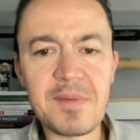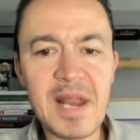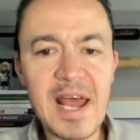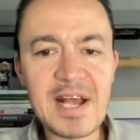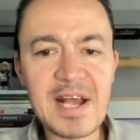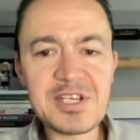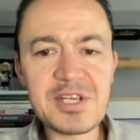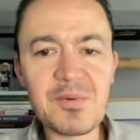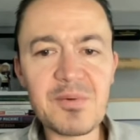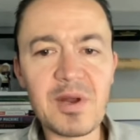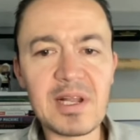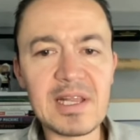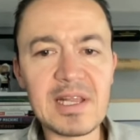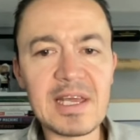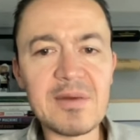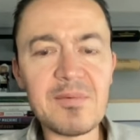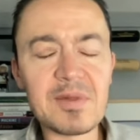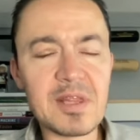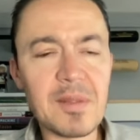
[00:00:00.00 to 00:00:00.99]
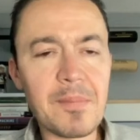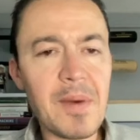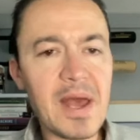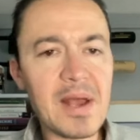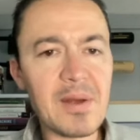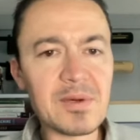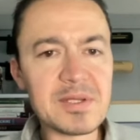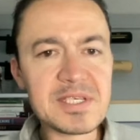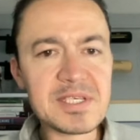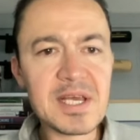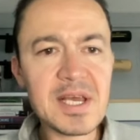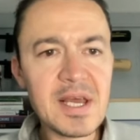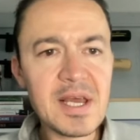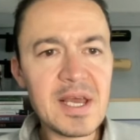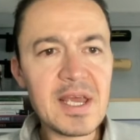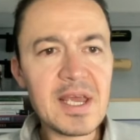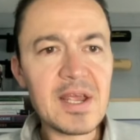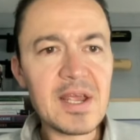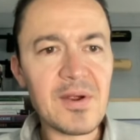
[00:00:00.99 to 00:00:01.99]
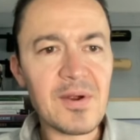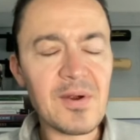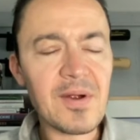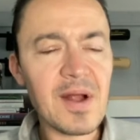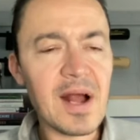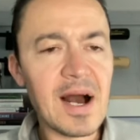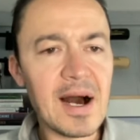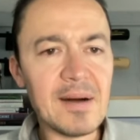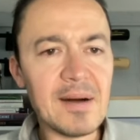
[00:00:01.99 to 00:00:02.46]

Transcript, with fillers: but I actually want to lead with the Penguins here